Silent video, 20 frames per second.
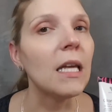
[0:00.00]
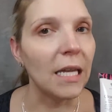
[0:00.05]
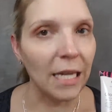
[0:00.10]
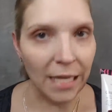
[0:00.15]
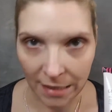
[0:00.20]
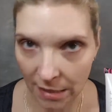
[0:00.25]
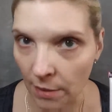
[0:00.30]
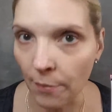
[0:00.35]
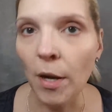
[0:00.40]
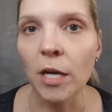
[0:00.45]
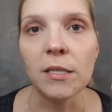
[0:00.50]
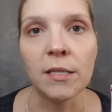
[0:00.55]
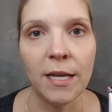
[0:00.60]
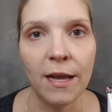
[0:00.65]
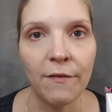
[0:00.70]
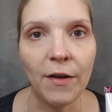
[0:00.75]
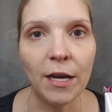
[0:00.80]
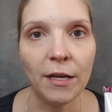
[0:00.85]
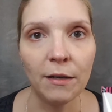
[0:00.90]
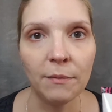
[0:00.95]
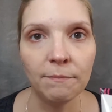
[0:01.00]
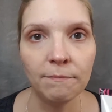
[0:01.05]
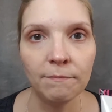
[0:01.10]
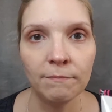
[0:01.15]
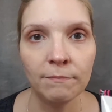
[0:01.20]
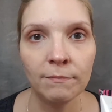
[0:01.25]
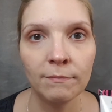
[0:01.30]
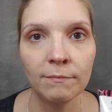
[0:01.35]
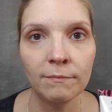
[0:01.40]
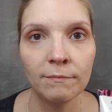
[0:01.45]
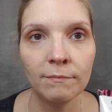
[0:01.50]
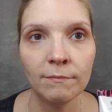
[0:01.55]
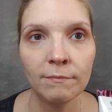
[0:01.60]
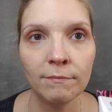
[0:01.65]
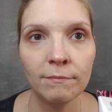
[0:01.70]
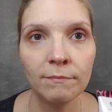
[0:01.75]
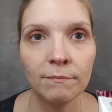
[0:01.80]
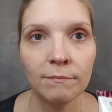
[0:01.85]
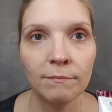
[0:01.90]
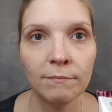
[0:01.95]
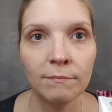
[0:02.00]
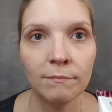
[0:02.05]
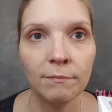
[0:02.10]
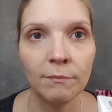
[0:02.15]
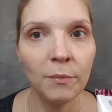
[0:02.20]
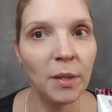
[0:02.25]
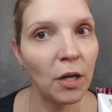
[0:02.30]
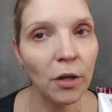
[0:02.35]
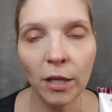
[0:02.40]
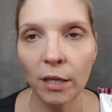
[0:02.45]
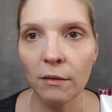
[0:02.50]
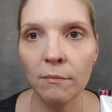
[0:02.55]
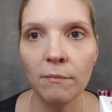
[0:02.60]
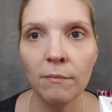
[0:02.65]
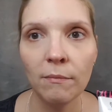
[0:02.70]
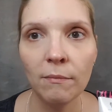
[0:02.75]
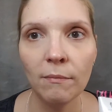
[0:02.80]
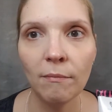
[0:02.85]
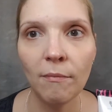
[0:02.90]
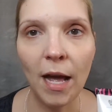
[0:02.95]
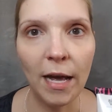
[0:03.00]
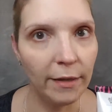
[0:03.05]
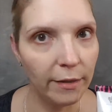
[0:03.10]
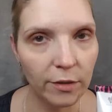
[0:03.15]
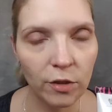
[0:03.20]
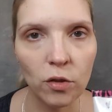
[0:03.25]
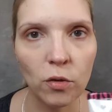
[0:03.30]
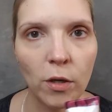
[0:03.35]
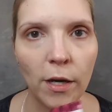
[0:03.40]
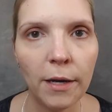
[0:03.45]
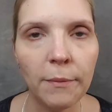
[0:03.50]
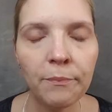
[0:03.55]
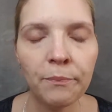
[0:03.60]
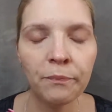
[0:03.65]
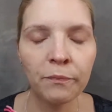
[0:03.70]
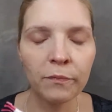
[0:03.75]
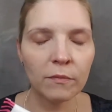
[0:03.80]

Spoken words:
It's a must-have item, period. End of story.